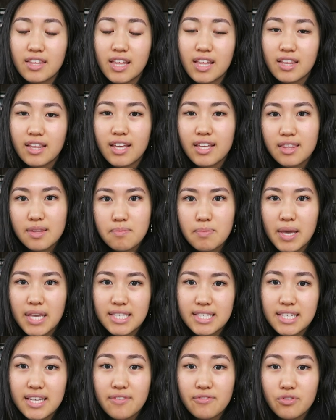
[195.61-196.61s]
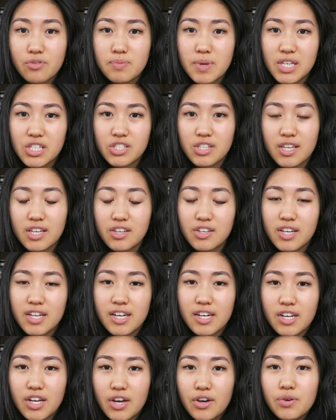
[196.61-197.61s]
that like the basic information that you need
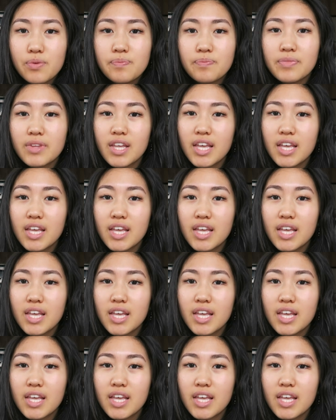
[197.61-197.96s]
to know.